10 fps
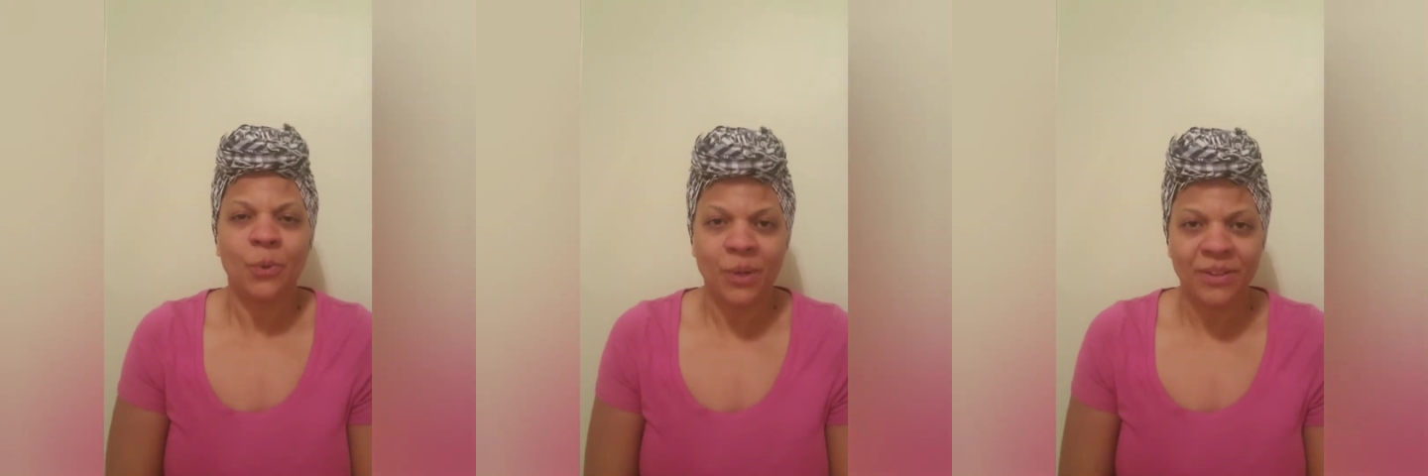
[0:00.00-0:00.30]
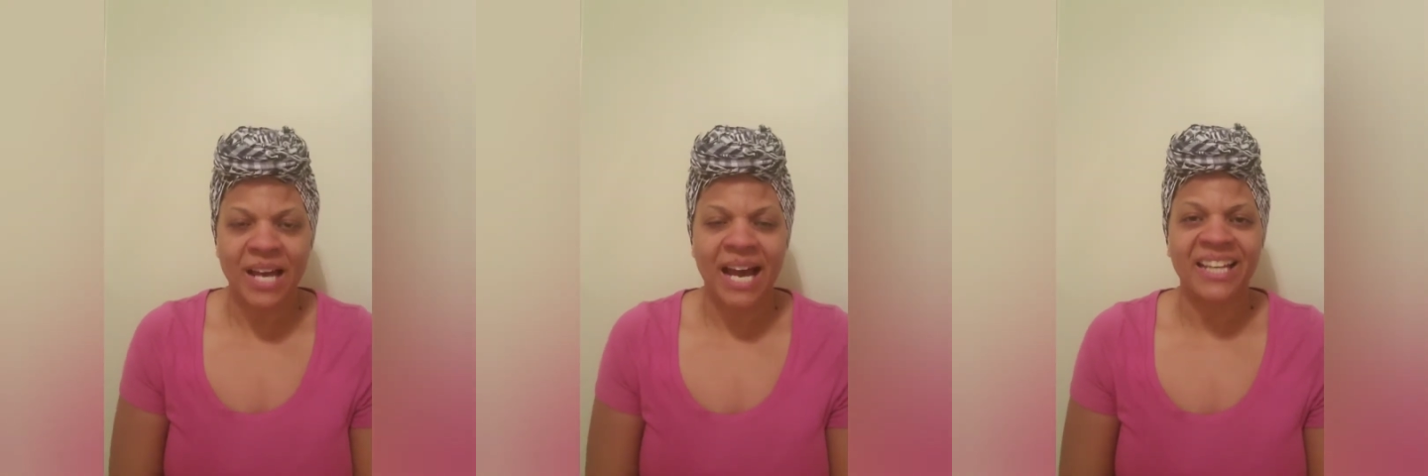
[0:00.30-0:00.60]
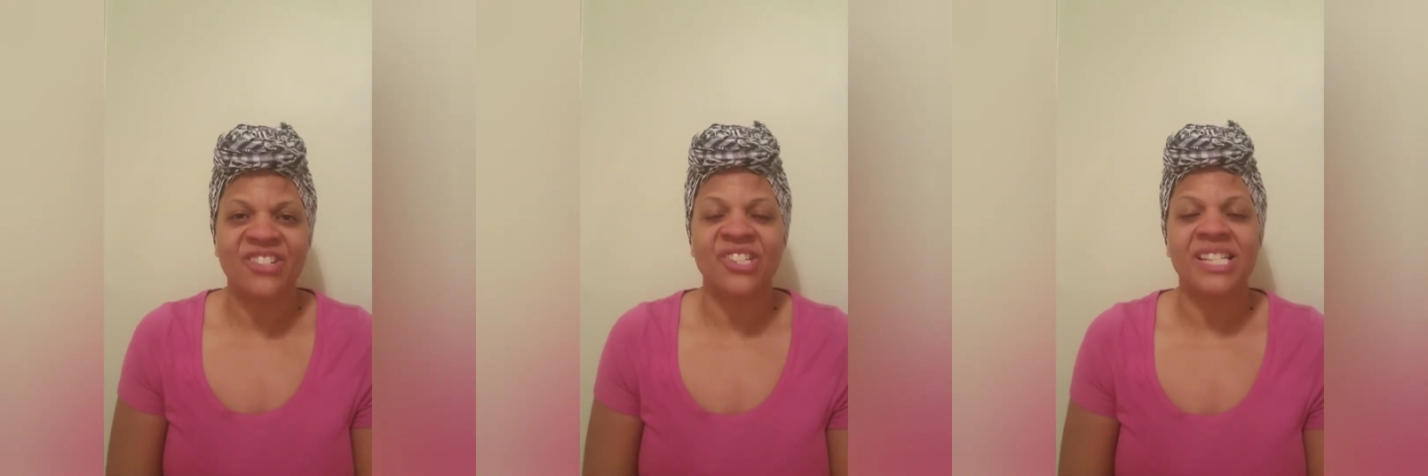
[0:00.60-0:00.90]
with
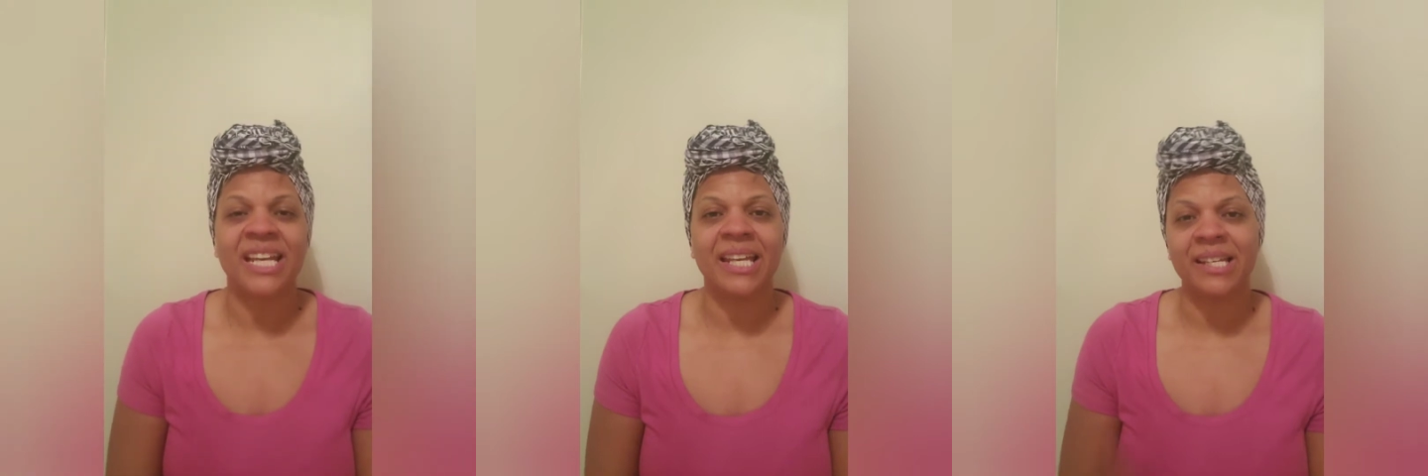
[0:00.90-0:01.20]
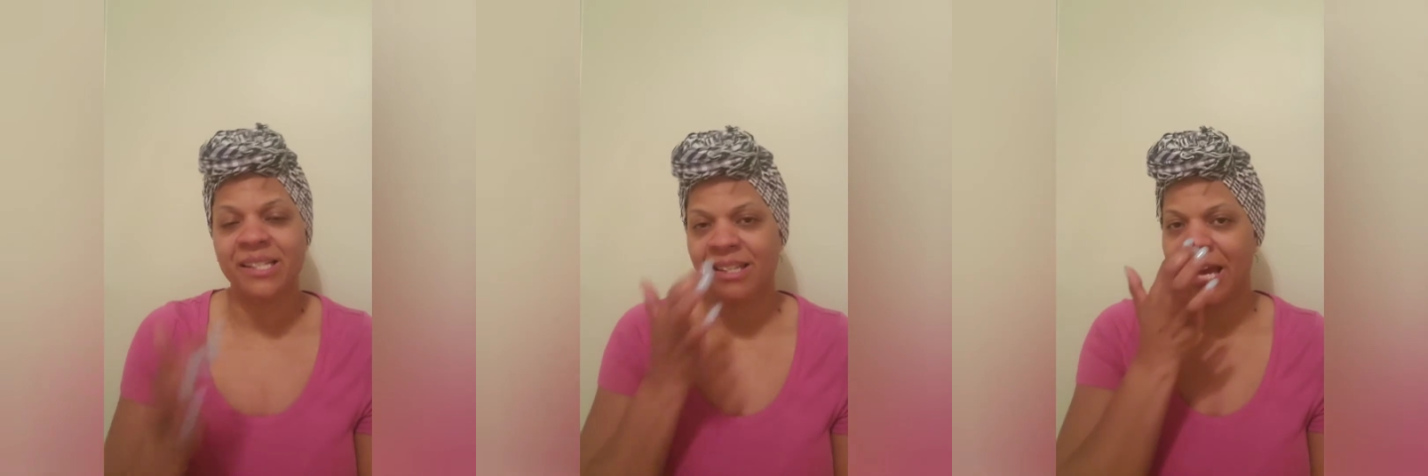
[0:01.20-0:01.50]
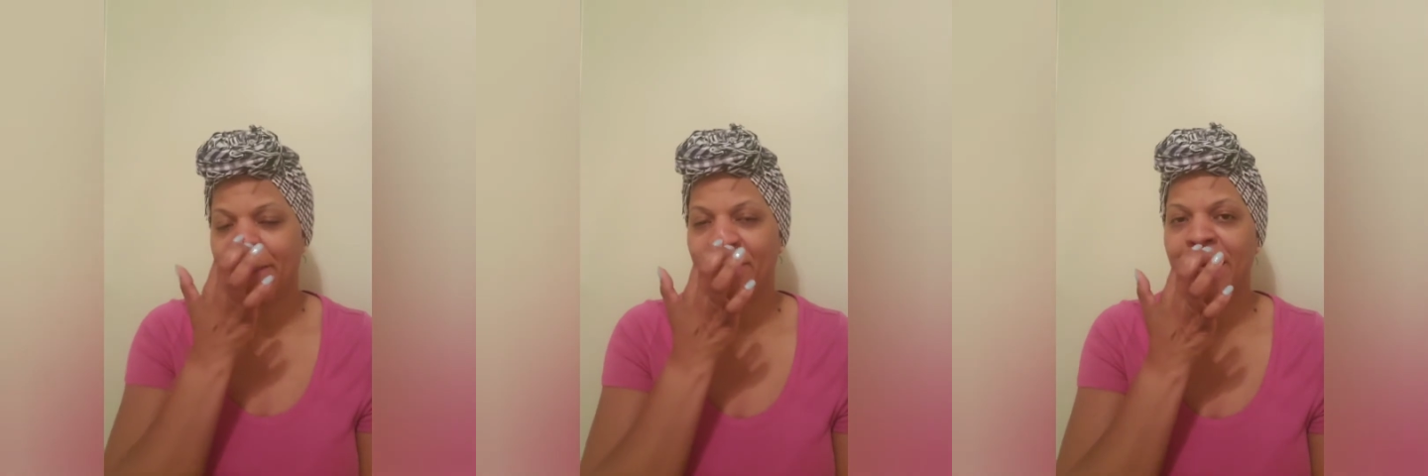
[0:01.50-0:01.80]
God and just to get into
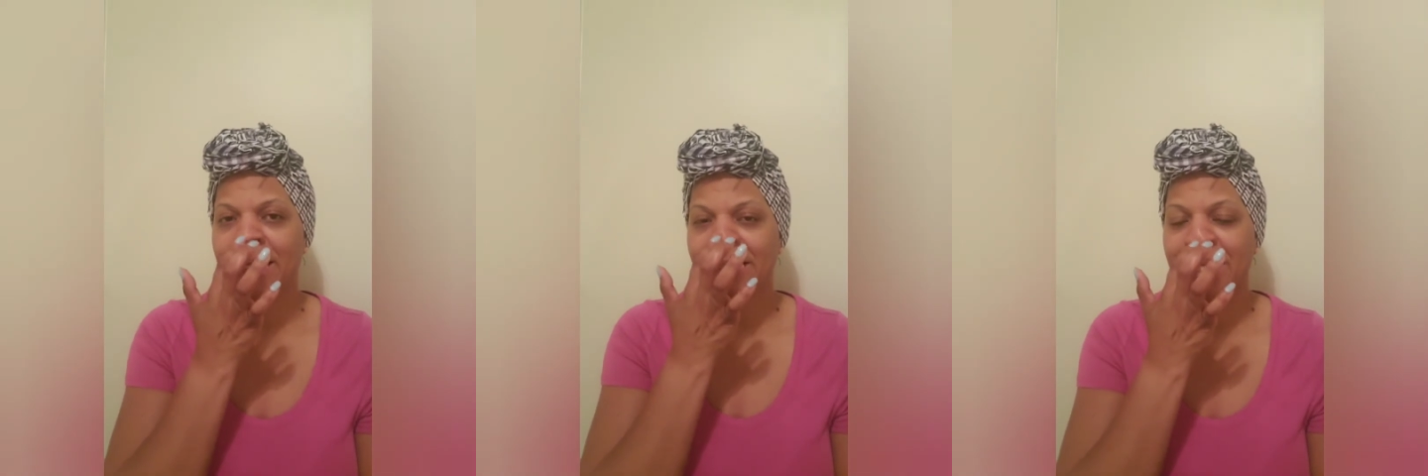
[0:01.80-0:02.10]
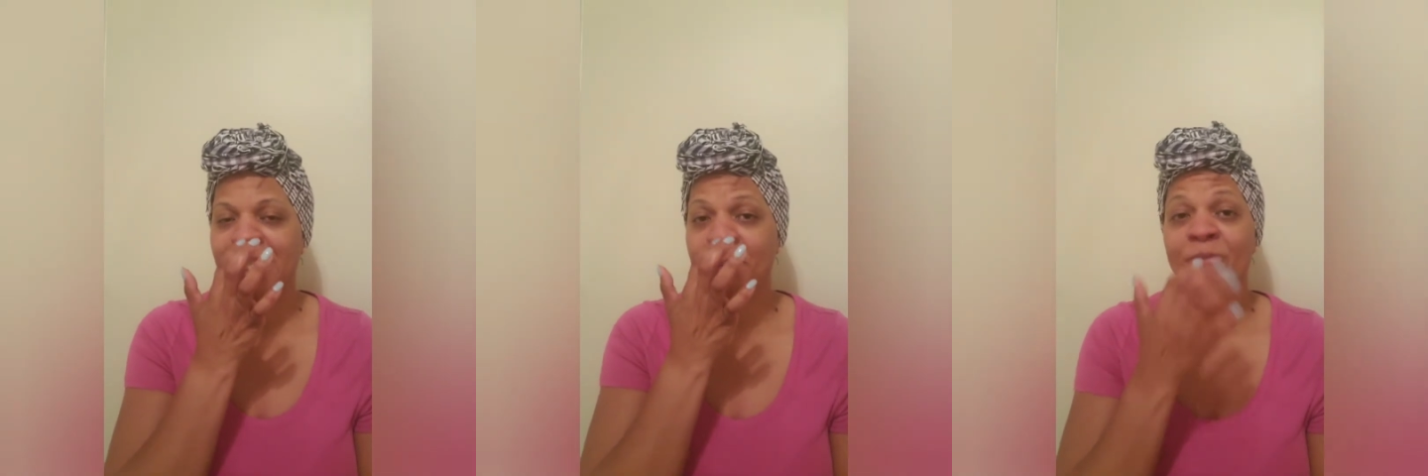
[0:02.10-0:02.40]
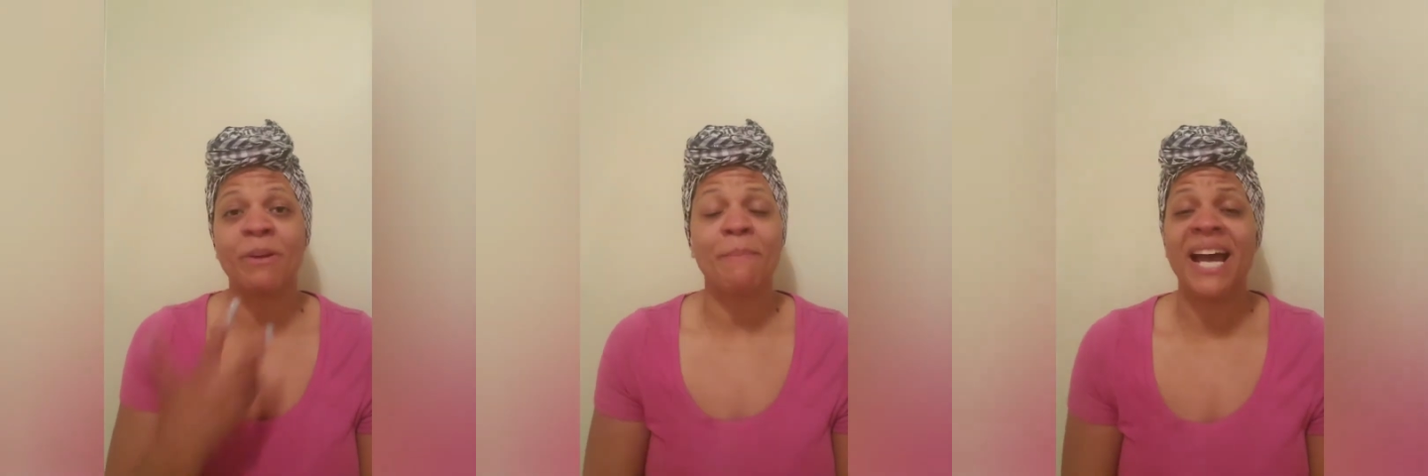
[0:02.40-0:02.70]
that place and to be
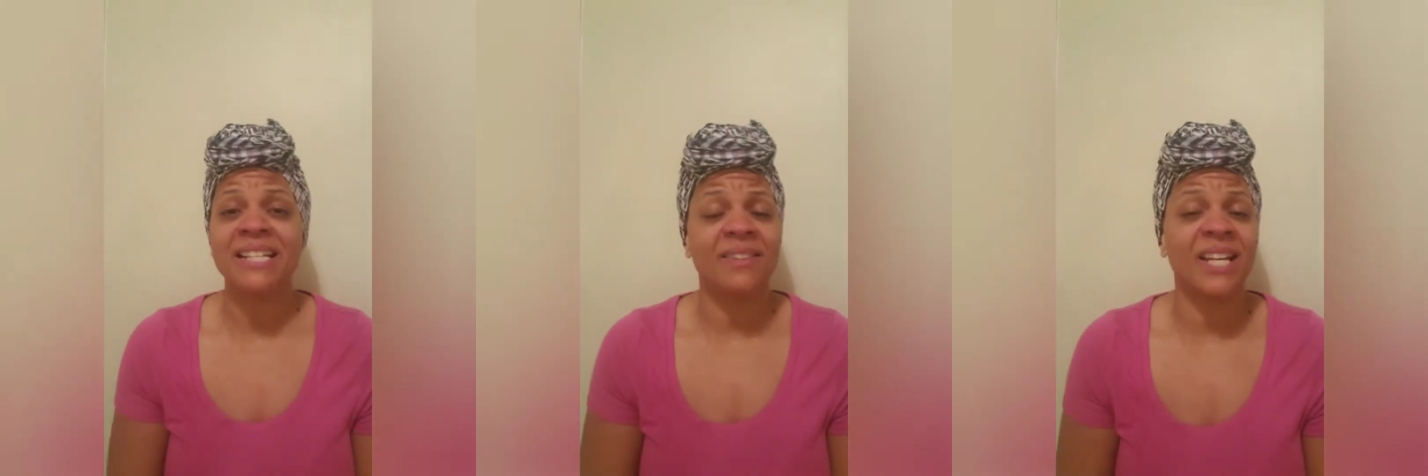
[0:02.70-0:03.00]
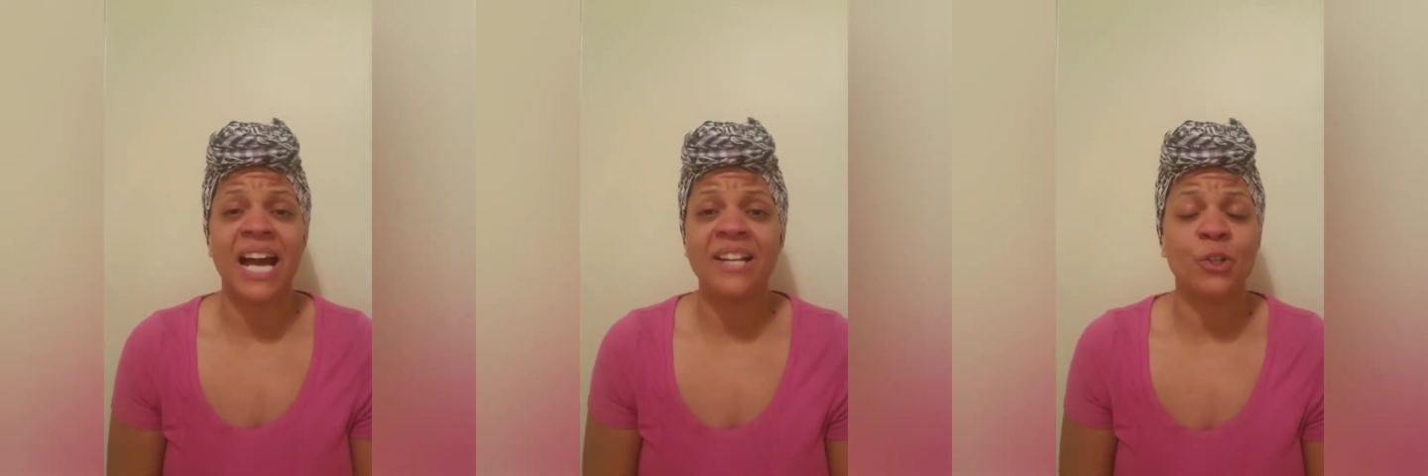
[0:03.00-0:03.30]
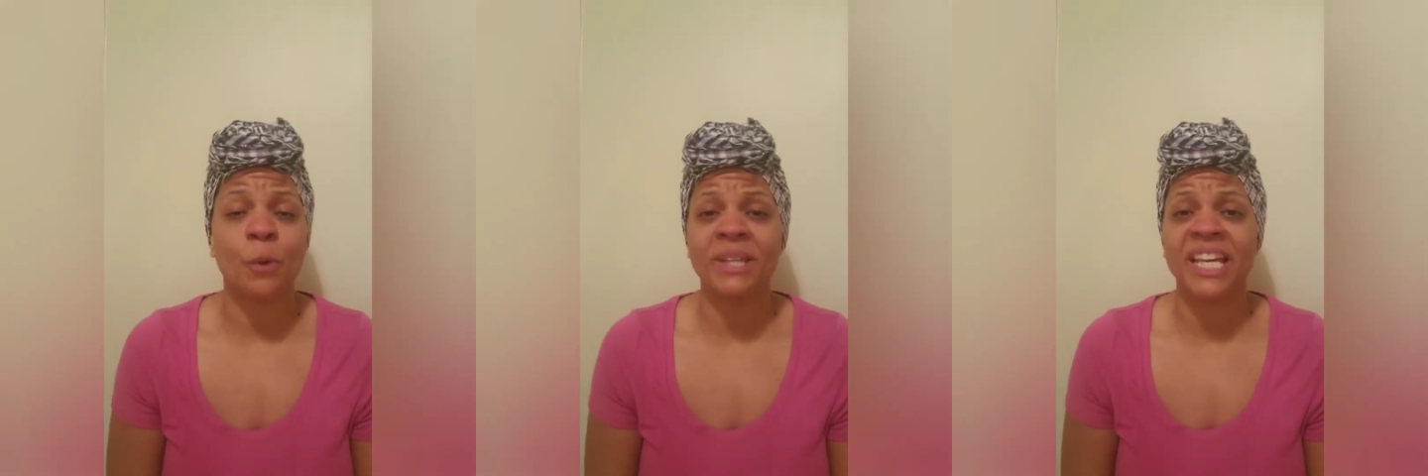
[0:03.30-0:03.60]
reminded that God
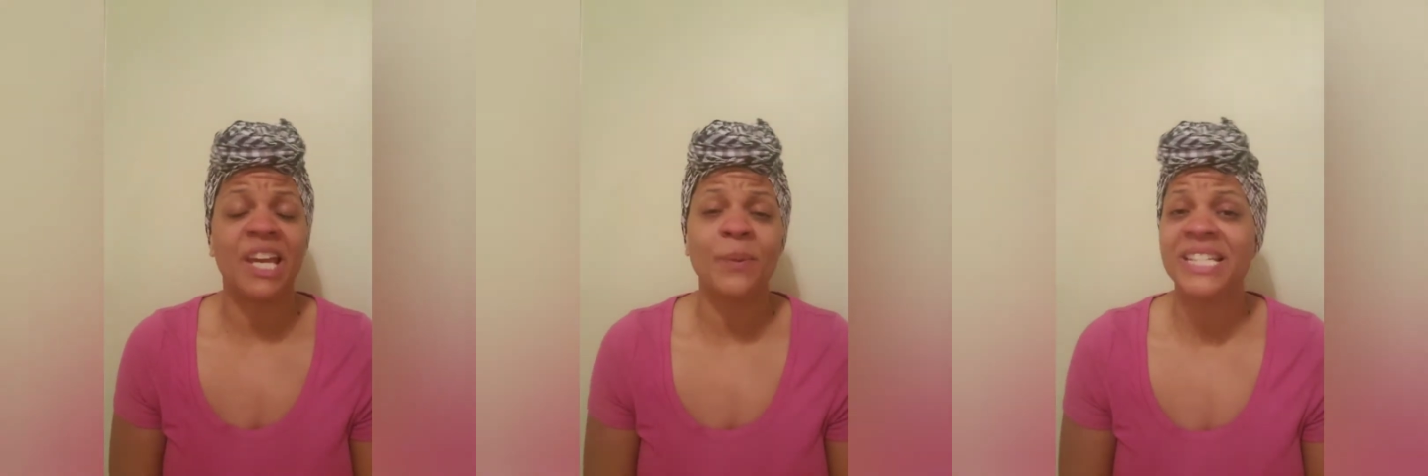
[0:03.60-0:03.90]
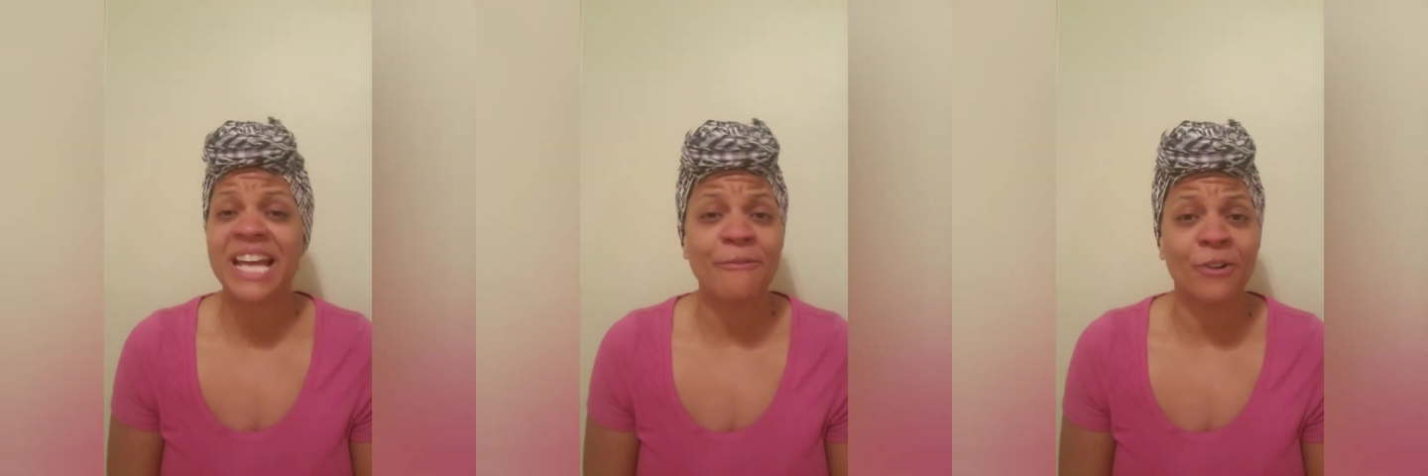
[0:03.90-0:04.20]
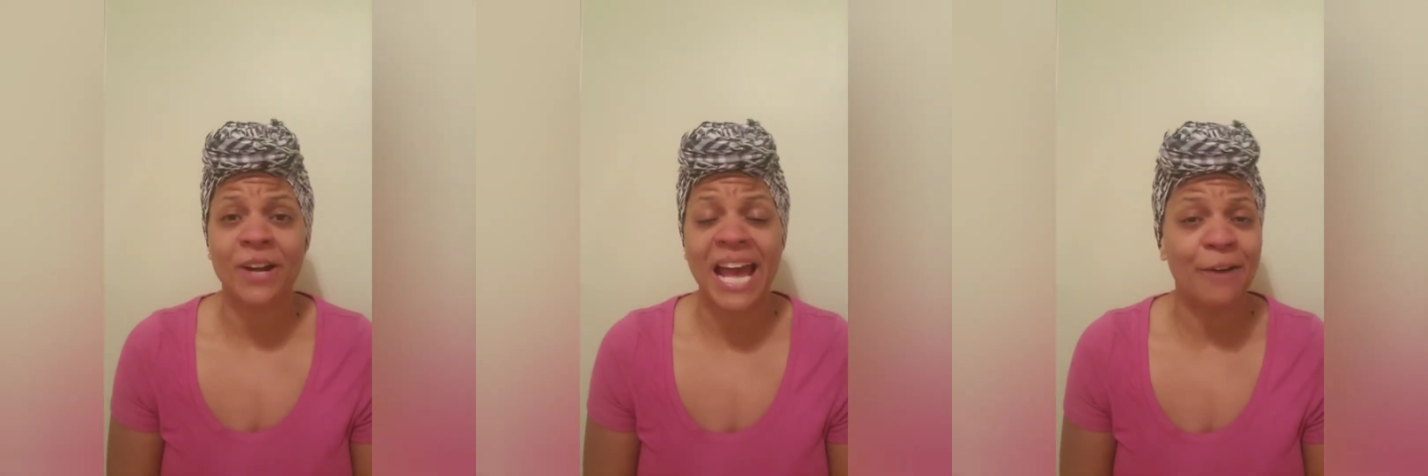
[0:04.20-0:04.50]
told me that He would never,